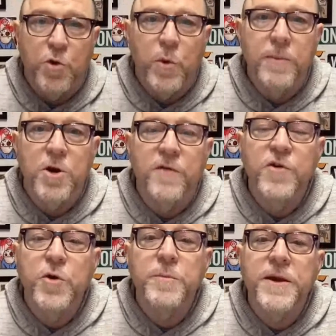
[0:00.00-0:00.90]
your webinar
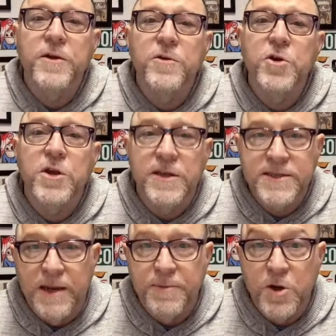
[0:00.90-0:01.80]
viewing panel. You can
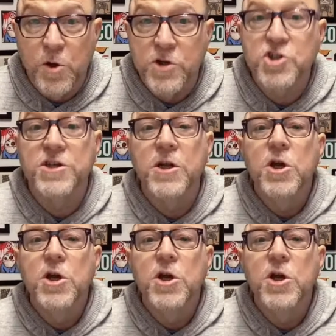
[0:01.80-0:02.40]
type in a question.